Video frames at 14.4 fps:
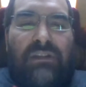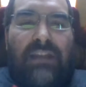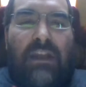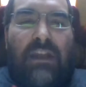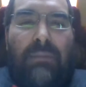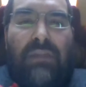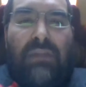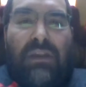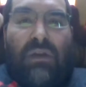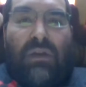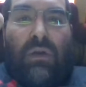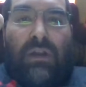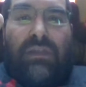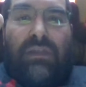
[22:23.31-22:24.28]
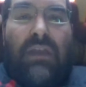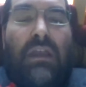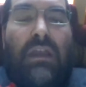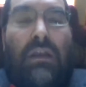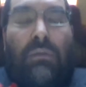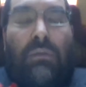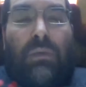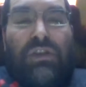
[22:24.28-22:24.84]
that up in the north,
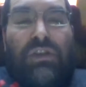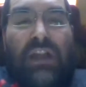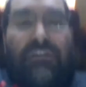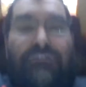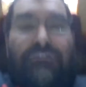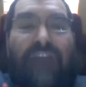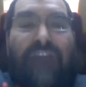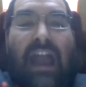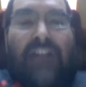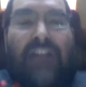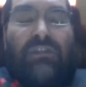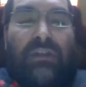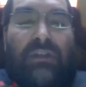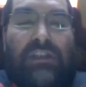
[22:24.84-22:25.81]
we should have factories to